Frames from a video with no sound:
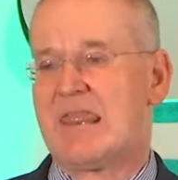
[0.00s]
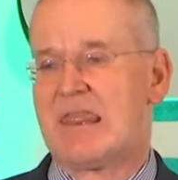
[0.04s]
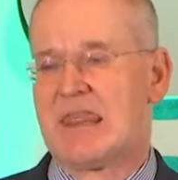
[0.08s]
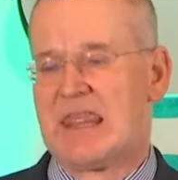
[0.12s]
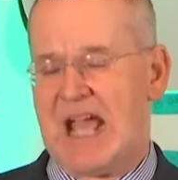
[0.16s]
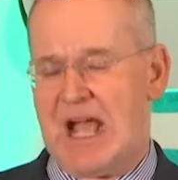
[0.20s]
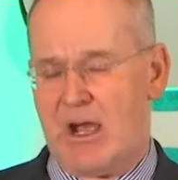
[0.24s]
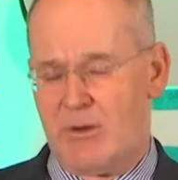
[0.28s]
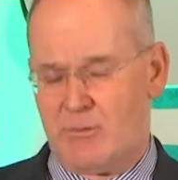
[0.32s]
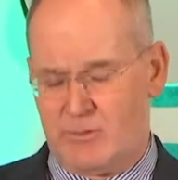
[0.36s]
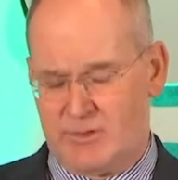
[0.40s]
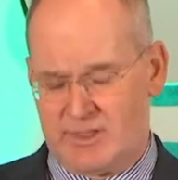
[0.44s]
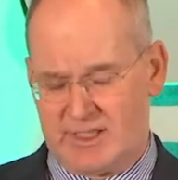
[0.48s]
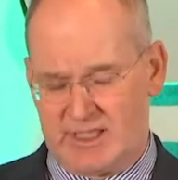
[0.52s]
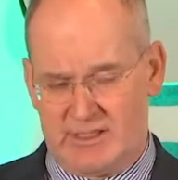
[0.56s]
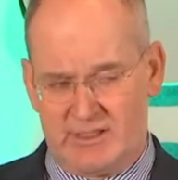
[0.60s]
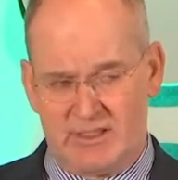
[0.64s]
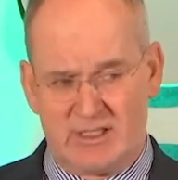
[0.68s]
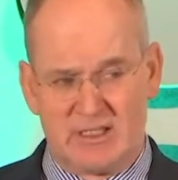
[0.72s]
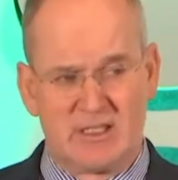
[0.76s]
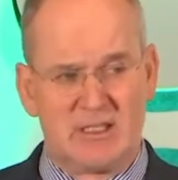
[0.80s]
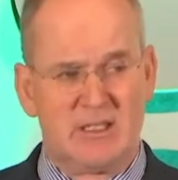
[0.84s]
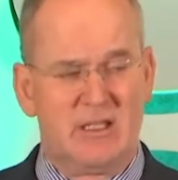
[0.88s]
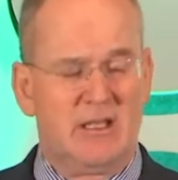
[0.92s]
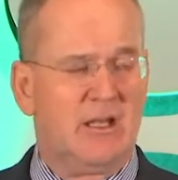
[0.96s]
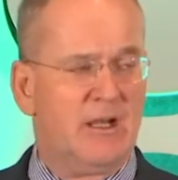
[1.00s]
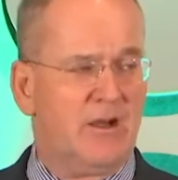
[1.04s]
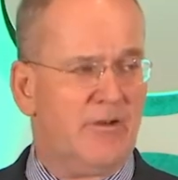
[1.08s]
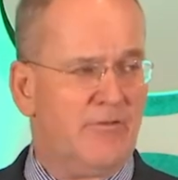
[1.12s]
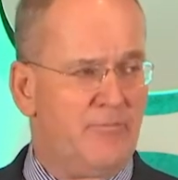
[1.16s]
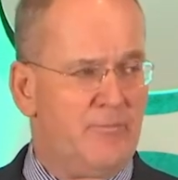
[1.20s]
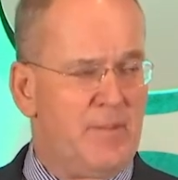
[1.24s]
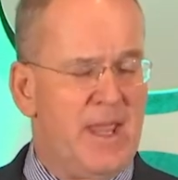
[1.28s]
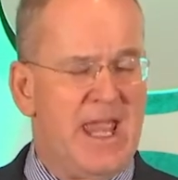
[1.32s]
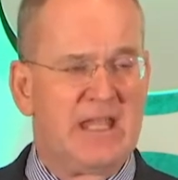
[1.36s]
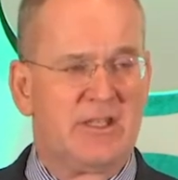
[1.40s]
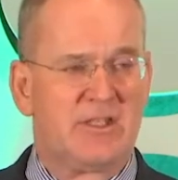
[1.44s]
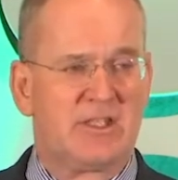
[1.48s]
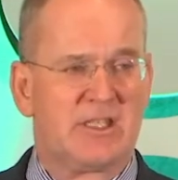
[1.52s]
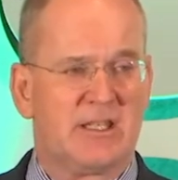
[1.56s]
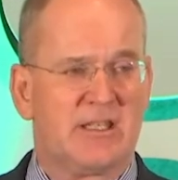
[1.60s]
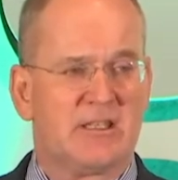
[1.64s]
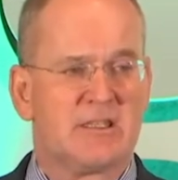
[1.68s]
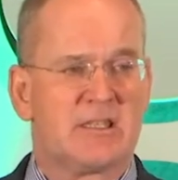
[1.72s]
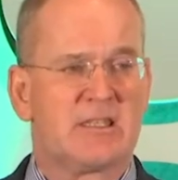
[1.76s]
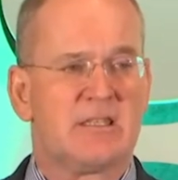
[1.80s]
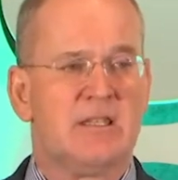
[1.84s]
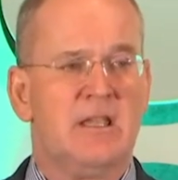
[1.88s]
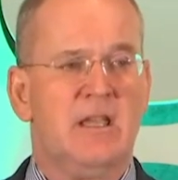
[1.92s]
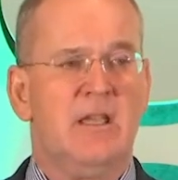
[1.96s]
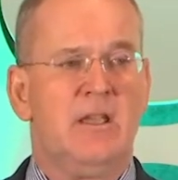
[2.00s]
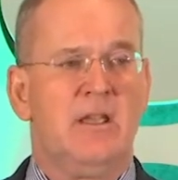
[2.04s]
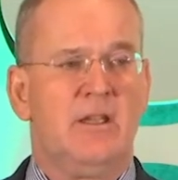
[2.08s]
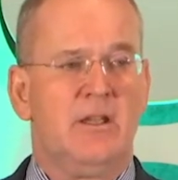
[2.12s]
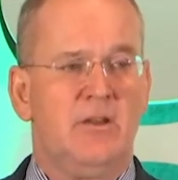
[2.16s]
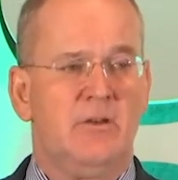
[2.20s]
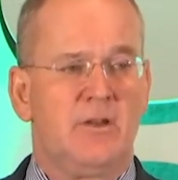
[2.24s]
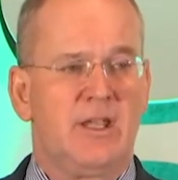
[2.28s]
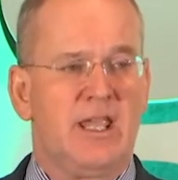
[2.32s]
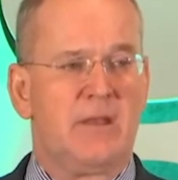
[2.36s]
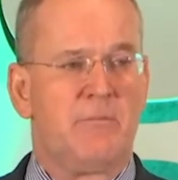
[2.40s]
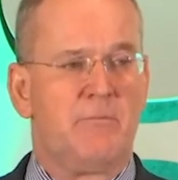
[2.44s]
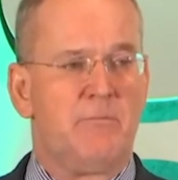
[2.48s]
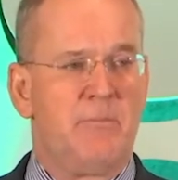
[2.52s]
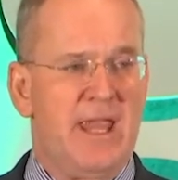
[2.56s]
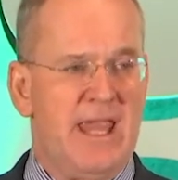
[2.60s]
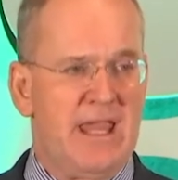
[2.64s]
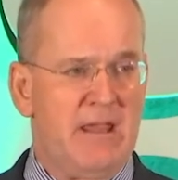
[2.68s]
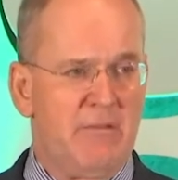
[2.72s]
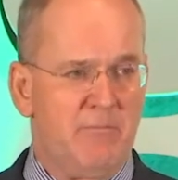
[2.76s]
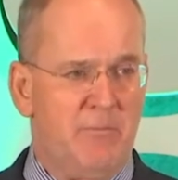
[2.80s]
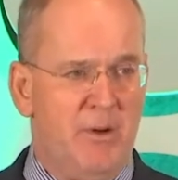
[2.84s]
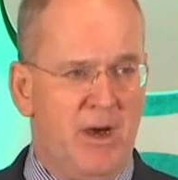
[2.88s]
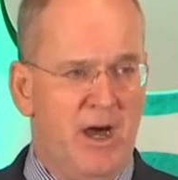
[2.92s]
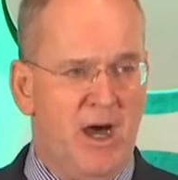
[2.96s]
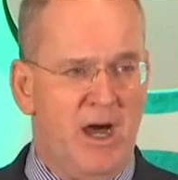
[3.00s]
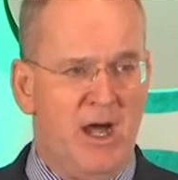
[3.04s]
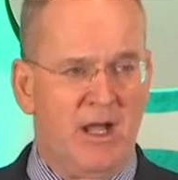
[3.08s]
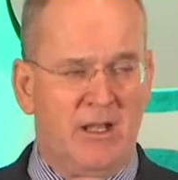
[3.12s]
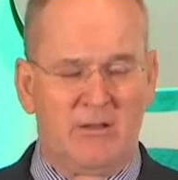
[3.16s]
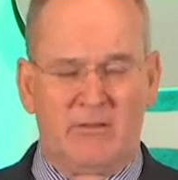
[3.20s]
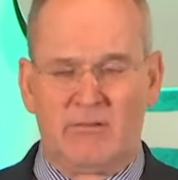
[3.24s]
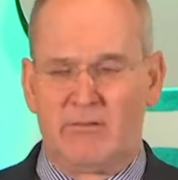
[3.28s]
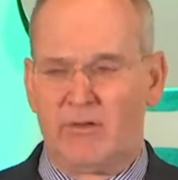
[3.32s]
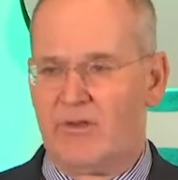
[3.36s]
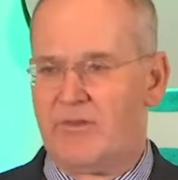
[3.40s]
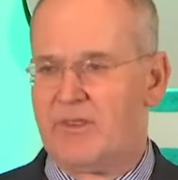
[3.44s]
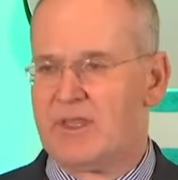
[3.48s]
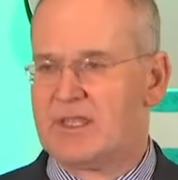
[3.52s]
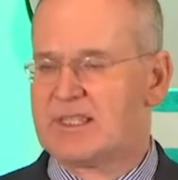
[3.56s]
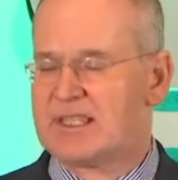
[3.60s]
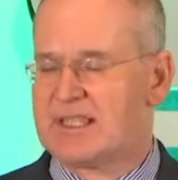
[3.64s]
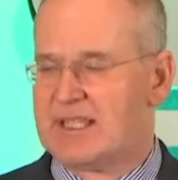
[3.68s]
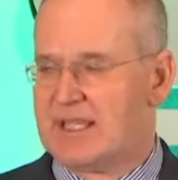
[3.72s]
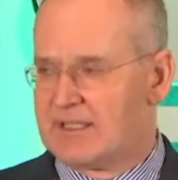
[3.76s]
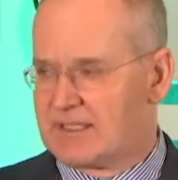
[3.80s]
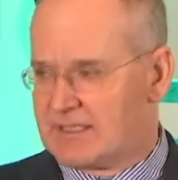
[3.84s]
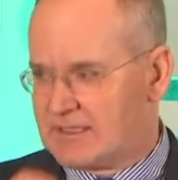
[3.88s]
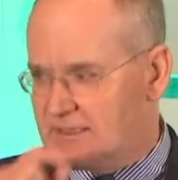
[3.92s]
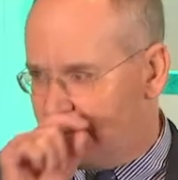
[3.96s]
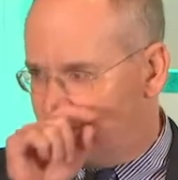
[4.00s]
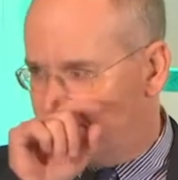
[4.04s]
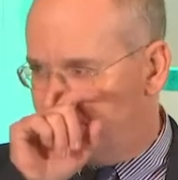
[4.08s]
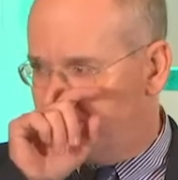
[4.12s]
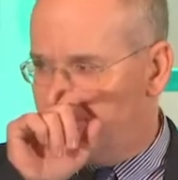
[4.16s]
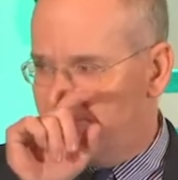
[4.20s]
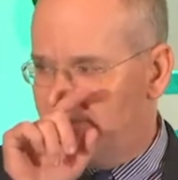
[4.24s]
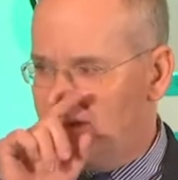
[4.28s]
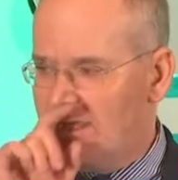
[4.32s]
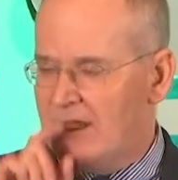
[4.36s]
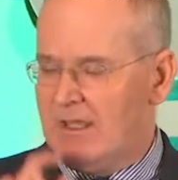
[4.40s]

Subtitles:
thousands of patients who get ping-ponged through the system.